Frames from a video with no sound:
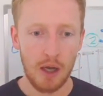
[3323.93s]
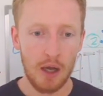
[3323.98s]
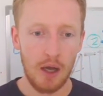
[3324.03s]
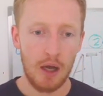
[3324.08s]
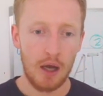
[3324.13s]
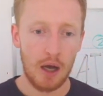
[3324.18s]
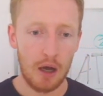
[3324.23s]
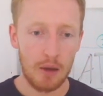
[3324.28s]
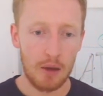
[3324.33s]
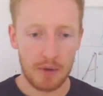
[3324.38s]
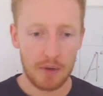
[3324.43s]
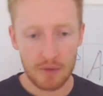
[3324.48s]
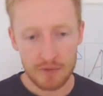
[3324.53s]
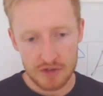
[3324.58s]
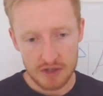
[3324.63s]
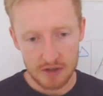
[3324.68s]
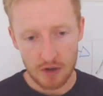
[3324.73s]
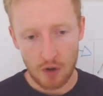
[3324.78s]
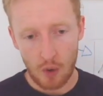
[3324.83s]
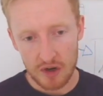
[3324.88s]
Um, and obviously,
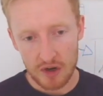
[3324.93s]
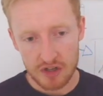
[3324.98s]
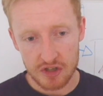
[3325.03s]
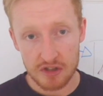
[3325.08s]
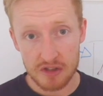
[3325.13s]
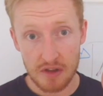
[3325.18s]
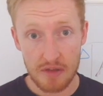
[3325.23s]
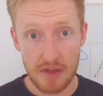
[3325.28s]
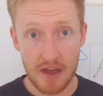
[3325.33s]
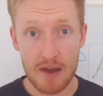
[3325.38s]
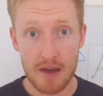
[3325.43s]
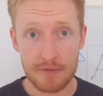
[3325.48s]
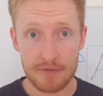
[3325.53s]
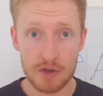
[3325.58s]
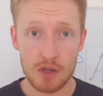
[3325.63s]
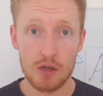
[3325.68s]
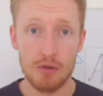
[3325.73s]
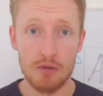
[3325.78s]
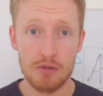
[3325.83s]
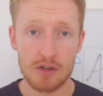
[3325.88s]
the questions are there for
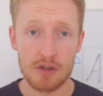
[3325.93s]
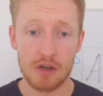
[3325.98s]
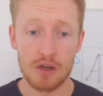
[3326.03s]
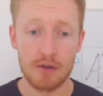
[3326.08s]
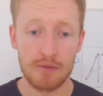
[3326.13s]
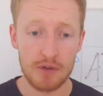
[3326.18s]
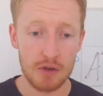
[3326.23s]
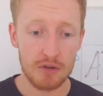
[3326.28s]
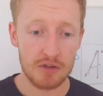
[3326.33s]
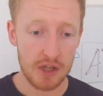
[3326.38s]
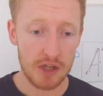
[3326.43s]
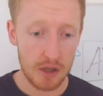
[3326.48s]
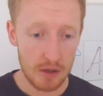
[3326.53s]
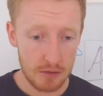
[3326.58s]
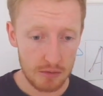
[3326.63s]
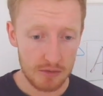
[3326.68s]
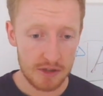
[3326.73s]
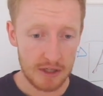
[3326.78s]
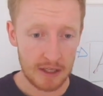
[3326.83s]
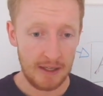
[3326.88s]
you to for you to
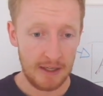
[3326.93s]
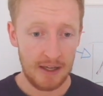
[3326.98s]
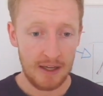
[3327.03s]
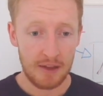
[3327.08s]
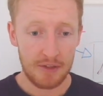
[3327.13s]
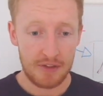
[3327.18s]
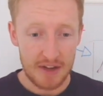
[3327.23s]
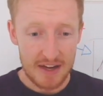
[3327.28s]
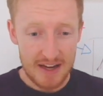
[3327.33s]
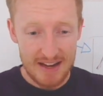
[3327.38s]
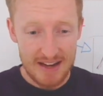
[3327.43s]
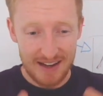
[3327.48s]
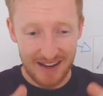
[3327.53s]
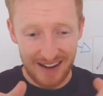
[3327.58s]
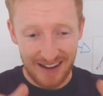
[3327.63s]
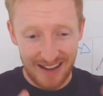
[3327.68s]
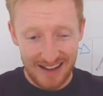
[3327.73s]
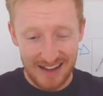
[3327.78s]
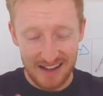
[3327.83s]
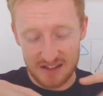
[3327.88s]
use. The
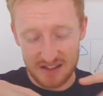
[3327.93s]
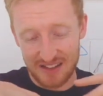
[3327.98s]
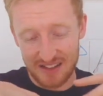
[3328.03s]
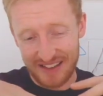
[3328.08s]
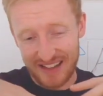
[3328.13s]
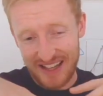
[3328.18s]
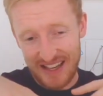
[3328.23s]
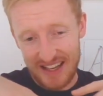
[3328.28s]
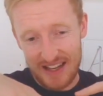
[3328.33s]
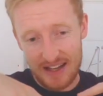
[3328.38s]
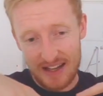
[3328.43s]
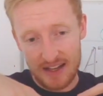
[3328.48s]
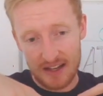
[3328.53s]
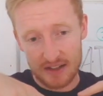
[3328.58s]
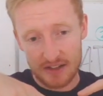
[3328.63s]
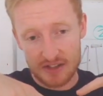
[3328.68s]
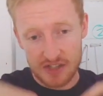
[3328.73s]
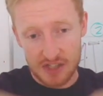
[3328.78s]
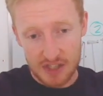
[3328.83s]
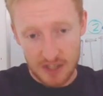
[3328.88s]
link to the
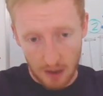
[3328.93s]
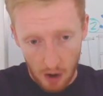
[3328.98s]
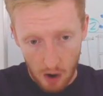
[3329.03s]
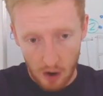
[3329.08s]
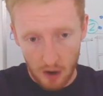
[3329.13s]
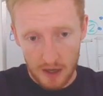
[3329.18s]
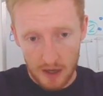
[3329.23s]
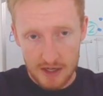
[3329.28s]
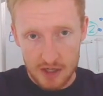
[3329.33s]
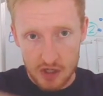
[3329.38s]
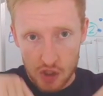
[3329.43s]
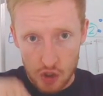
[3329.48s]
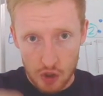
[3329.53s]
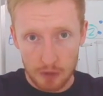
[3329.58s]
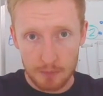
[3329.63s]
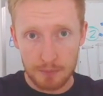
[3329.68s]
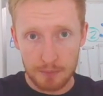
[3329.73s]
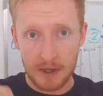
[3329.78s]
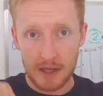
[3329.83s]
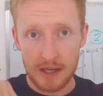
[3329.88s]
slides
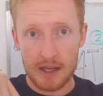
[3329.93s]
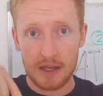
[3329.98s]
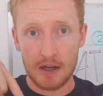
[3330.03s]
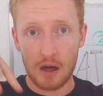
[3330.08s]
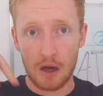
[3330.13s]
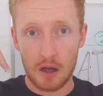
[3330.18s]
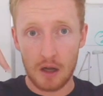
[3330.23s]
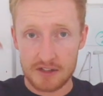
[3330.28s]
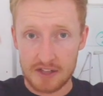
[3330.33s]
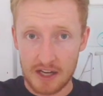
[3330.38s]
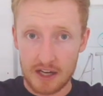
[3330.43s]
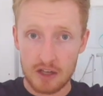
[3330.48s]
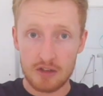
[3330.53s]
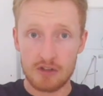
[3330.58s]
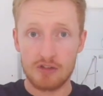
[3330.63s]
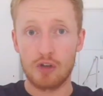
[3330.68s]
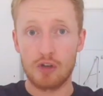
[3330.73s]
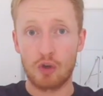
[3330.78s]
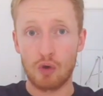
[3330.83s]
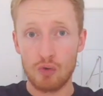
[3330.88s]
should be uh, taken to
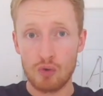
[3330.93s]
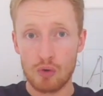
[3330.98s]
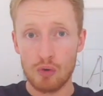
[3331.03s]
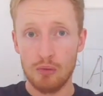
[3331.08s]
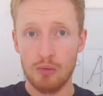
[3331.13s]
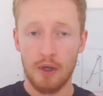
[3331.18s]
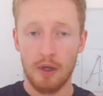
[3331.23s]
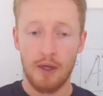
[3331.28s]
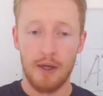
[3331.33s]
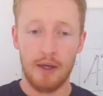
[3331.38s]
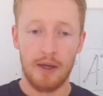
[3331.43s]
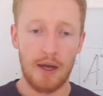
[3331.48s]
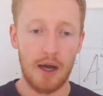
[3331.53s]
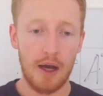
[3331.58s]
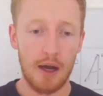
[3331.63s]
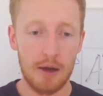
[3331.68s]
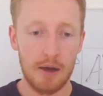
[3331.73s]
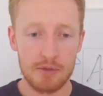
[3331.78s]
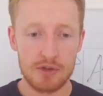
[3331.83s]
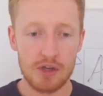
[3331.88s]
Google,
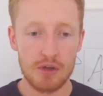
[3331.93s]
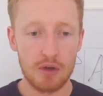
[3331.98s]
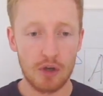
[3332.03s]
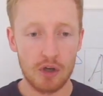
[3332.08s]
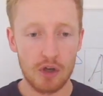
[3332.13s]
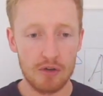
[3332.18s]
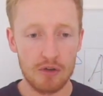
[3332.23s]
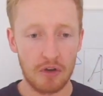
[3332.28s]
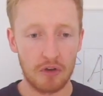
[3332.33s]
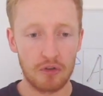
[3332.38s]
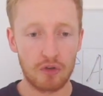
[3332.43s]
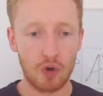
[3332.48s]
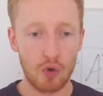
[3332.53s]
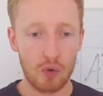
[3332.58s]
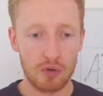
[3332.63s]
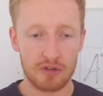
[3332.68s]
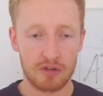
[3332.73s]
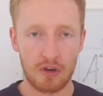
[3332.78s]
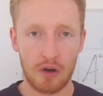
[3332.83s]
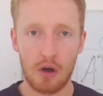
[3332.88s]
um, so you can use those Google
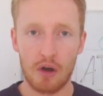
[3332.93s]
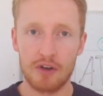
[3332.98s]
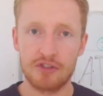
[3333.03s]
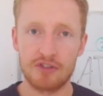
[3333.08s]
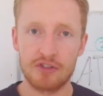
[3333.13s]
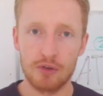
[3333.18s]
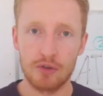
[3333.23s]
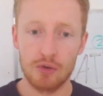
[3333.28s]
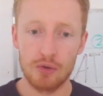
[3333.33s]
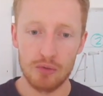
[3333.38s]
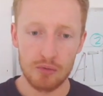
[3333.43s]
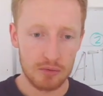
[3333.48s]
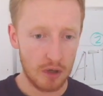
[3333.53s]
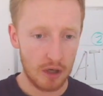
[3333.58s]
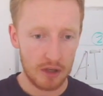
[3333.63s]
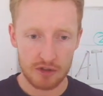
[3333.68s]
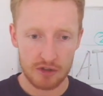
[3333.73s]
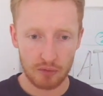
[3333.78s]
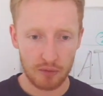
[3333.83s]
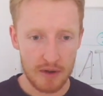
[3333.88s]
slides to uh,
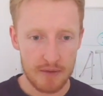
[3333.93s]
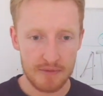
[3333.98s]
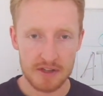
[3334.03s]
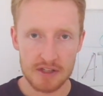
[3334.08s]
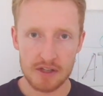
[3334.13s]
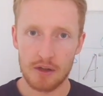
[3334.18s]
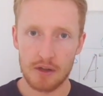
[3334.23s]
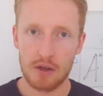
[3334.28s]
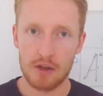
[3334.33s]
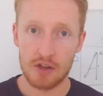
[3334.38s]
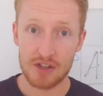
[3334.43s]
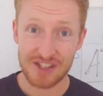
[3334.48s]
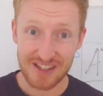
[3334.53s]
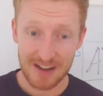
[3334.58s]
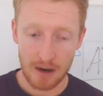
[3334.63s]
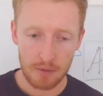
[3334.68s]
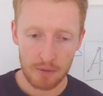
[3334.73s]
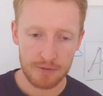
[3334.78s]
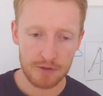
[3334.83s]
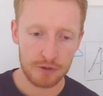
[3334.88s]
to revisit
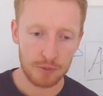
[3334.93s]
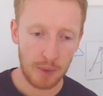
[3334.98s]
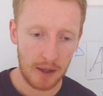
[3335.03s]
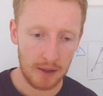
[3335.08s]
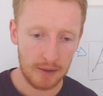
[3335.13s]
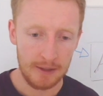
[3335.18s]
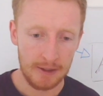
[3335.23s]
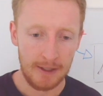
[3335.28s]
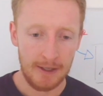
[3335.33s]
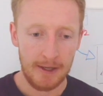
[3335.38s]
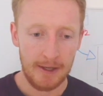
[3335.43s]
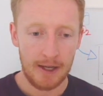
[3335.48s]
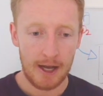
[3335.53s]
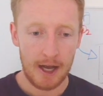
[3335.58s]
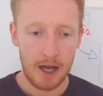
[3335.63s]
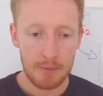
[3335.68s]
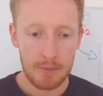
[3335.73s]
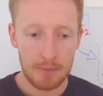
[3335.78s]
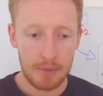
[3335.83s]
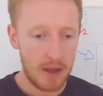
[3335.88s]
yourself as well.
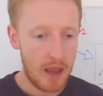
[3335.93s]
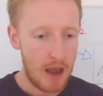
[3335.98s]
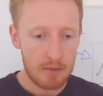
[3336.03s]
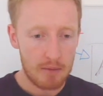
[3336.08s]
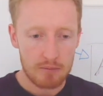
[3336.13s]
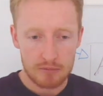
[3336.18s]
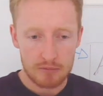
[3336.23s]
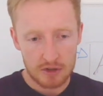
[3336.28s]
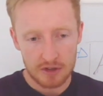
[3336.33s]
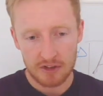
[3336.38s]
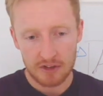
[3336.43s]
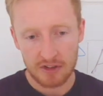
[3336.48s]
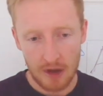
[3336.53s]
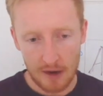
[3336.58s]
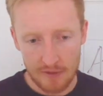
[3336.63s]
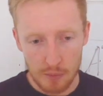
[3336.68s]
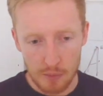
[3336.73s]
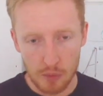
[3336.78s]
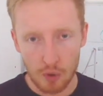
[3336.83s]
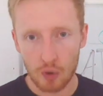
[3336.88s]
Uh, but yeah, to discover
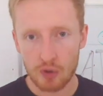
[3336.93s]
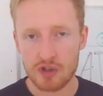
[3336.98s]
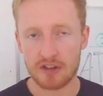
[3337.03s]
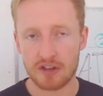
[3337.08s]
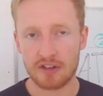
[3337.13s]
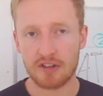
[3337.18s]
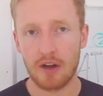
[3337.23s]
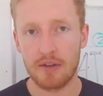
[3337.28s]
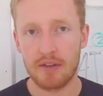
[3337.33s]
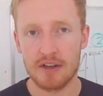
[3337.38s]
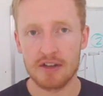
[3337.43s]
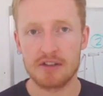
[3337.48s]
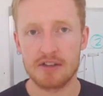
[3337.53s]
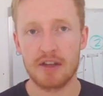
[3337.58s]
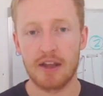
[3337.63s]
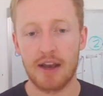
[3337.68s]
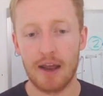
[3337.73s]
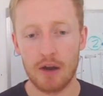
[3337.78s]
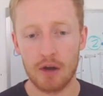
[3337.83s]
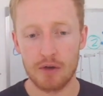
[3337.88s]
more just like this, then
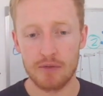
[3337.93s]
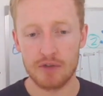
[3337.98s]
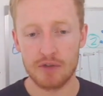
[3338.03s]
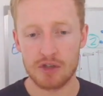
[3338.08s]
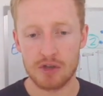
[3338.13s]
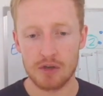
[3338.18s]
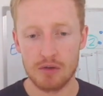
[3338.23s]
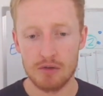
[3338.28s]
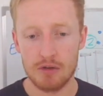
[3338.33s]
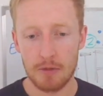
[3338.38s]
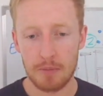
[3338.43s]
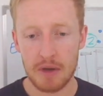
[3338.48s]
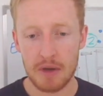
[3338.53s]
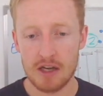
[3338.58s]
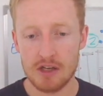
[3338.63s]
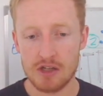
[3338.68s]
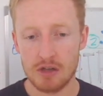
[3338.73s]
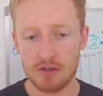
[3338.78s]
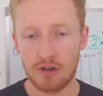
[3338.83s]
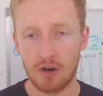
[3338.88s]
head over to
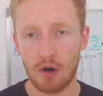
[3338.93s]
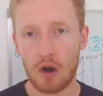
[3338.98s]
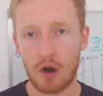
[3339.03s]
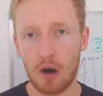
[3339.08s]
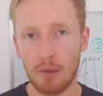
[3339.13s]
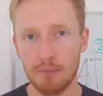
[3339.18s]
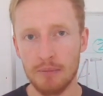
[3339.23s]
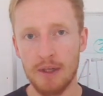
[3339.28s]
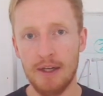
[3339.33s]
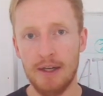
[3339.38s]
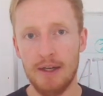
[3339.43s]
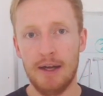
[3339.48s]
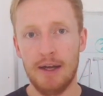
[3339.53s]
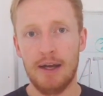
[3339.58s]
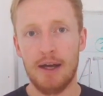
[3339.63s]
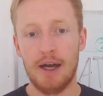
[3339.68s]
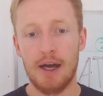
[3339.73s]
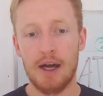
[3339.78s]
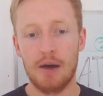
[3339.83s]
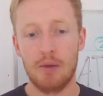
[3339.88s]
thepetutor.com.
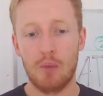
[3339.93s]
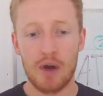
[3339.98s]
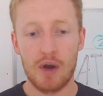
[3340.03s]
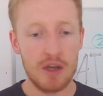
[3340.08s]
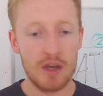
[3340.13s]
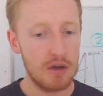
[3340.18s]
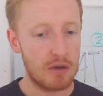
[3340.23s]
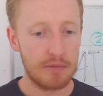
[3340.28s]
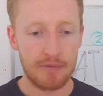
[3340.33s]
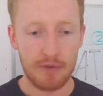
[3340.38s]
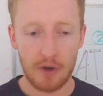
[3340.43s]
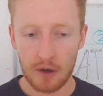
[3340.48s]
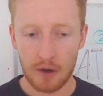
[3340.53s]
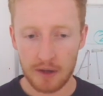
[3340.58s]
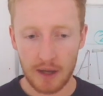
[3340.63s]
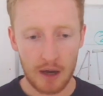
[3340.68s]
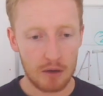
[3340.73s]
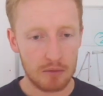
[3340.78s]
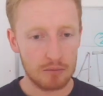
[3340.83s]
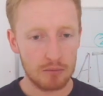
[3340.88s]
Uh, where you can find
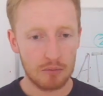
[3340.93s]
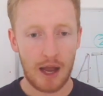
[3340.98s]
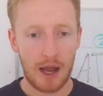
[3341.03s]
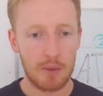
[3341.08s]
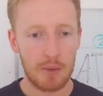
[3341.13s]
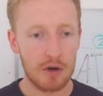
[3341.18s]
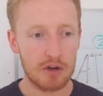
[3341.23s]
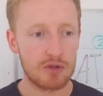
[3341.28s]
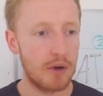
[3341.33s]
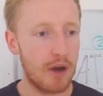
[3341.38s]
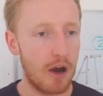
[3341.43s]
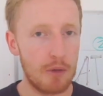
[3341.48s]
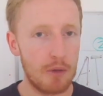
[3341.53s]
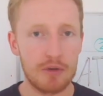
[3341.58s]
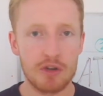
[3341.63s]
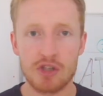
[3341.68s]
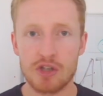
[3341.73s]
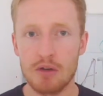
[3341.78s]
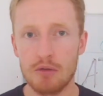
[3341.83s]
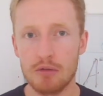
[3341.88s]
out how else we're helping
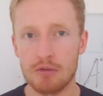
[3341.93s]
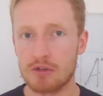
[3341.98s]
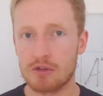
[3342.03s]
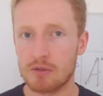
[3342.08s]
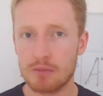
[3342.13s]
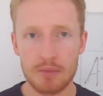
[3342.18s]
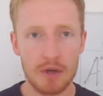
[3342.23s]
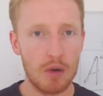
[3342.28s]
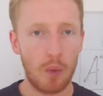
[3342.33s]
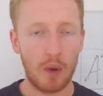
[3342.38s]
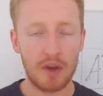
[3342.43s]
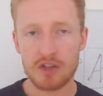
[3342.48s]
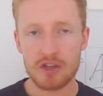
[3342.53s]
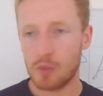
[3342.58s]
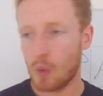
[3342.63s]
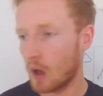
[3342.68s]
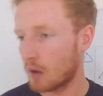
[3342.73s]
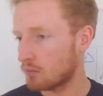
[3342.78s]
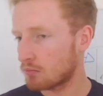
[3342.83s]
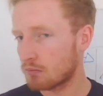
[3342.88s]
students, be it
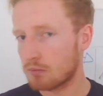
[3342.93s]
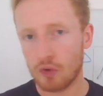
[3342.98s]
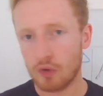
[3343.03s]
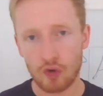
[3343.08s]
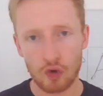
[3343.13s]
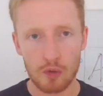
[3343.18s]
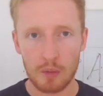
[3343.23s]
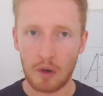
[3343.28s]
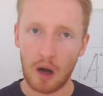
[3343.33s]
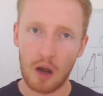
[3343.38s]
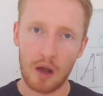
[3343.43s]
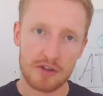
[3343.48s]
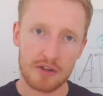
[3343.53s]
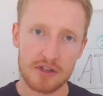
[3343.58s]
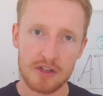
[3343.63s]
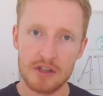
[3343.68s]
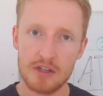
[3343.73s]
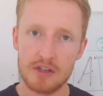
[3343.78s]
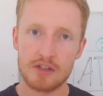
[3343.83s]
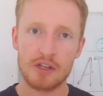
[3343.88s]
one-to-one, group
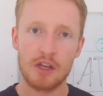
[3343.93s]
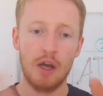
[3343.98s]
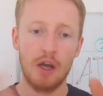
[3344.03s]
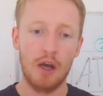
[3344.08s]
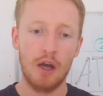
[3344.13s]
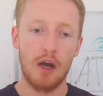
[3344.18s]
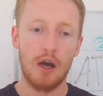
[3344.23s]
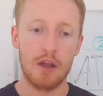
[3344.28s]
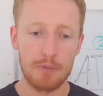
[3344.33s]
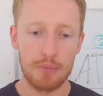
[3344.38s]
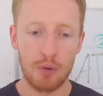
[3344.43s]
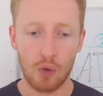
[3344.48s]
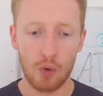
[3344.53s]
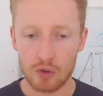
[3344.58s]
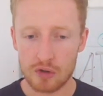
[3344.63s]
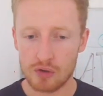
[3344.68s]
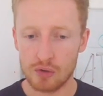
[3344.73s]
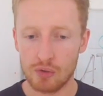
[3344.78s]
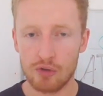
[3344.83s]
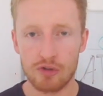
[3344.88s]
classes, uh, the
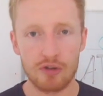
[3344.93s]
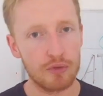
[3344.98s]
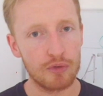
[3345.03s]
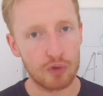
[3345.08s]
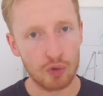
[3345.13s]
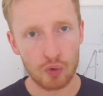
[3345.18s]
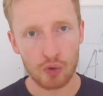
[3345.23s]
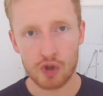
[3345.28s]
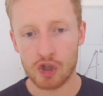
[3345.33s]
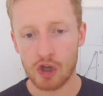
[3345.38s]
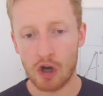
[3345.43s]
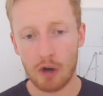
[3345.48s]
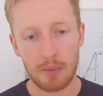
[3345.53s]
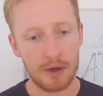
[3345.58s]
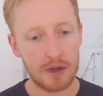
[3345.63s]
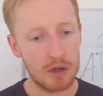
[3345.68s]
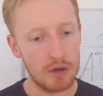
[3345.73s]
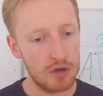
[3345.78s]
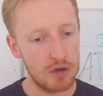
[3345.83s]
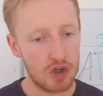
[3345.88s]
portals, the resource shop, our
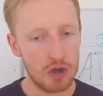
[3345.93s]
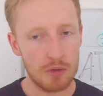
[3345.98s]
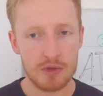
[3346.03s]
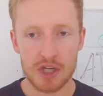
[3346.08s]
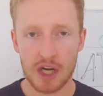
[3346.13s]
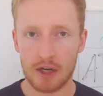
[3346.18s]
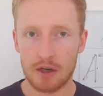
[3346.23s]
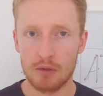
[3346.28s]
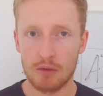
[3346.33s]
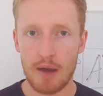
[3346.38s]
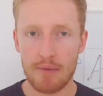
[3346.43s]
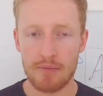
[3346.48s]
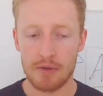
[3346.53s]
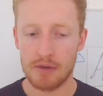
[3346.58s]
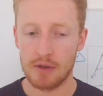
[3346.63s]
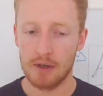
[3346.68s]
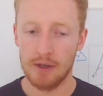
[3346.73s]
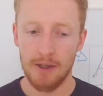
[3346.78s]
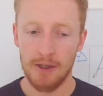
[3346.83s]
YouTube channel, everything.